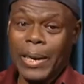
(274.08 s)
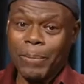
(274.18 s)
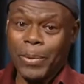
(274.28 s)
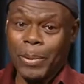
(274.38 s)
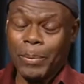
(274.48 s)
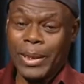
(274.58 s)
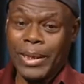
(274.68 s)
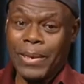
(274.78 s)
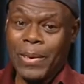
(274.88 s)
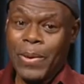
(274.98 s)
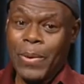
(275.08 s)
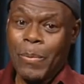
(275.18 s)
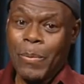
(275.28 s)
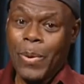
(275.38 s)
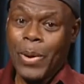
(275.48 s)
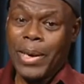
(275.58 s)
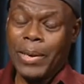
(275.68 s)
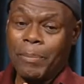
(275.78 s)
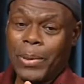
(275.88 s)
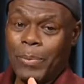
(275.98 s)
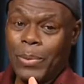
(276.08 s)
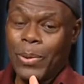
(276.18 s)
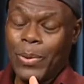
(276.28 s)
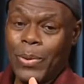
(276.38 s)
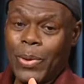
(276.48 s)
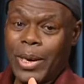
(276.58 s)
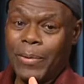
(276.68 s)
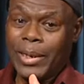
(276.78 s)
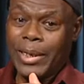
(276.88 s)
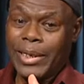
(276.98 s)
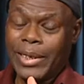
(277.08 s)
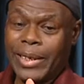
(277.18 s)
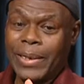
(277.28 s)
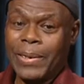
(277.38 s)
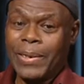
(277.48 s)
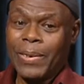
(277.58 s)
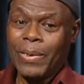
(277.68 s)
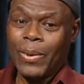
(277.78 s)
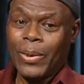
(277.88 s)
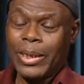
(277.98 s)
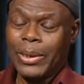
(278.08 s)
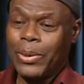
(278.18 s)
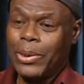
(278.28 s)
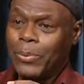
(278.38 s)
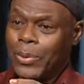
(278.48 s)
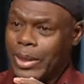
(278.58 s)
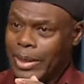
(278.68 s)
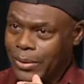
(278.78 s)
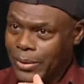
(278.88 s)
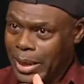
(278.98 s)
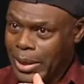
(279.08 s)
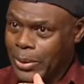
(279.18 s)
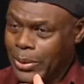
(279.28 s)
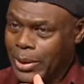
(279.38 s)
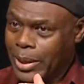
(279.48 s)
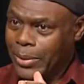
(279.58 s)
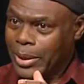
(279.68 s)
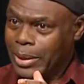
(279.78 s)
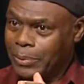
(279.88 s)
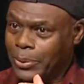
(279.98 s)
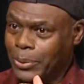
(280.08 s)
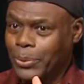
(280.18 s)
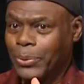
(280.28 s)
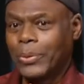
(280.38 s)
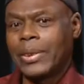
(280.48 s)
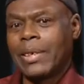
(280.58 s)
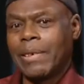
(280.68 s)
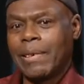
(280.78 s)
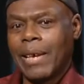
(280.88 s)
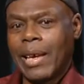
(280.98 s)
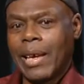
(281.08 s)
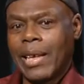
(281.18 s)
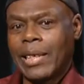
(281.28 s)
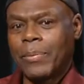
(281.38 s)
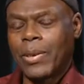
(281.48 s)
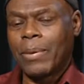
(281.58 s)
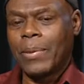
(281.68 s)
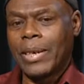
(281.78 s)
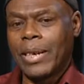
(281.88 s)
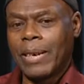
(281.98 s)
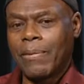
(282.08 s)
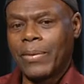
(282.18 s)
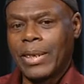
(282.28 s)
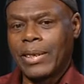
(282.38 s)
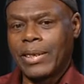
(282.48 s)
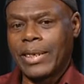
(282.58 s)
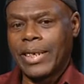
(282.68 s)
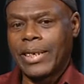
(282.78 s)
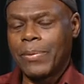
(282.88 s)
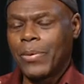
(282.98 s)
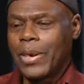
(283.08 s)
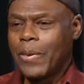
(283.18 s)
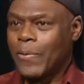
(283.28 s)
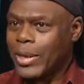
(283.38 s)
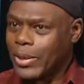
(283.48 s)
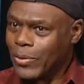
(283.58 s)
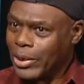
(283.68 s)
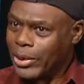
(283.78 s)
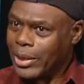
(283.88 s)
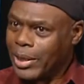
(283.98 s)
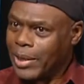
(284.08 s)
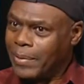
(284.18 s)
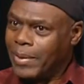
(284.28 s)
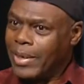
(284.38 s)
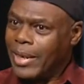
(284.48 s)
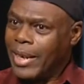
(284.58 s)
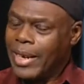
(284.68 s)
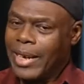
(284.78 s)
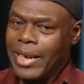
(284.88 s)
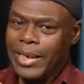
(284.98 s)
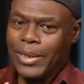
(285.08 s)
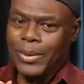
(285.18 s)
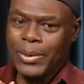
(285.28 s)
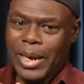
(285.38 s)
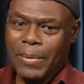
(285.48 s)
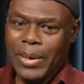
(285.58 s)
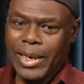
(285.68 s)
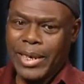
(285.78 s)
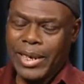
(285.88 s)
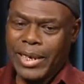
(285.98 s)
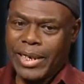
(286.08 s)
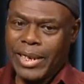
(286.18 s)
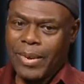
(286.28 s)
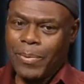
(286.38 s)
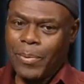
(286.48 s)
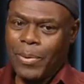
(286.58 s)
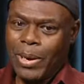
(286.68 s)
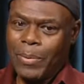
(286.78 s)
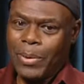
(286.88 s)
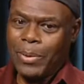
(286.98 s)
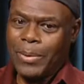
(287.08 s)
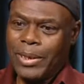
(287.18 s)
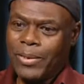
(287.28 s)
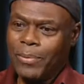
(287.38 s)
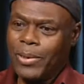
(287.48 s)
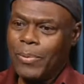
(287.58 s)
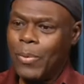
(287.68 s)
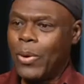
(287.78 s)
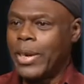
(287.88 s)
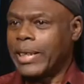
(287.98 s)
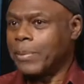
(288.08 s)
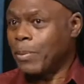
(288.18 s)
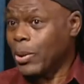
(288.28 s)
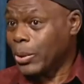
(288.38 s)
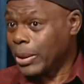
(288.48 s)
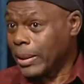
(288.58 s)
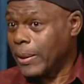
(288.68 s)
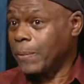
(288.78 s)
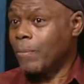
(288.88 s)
probably more people who have had quote-unquote modern education and what have you. They probably have slightly more infrastructure, and you name it, and people are probably a little bit more exposed,